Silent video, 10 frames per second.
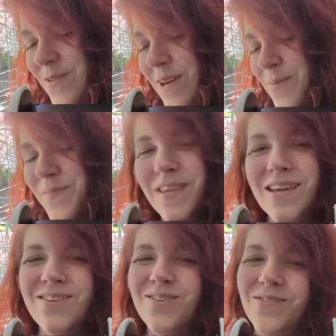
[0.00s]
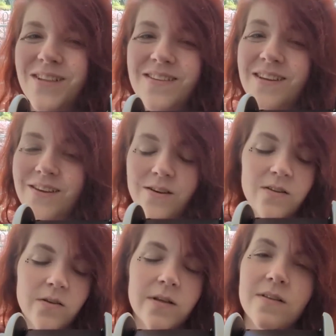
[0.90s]
Okay, I don't know if that's any
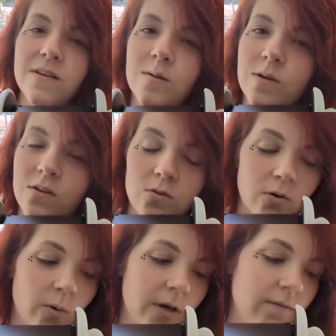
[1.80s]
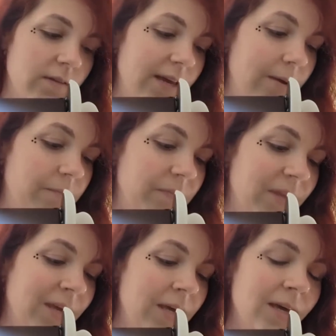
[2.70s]
good, so that's going to be a short while for that.
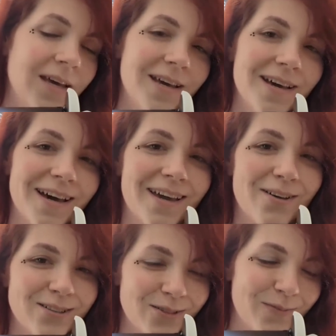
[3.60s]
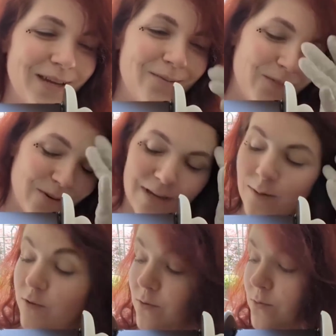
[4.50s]
I also made, okay,
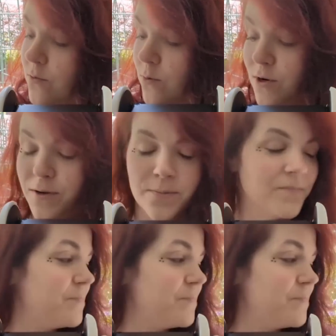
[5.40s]
I'm a total dork.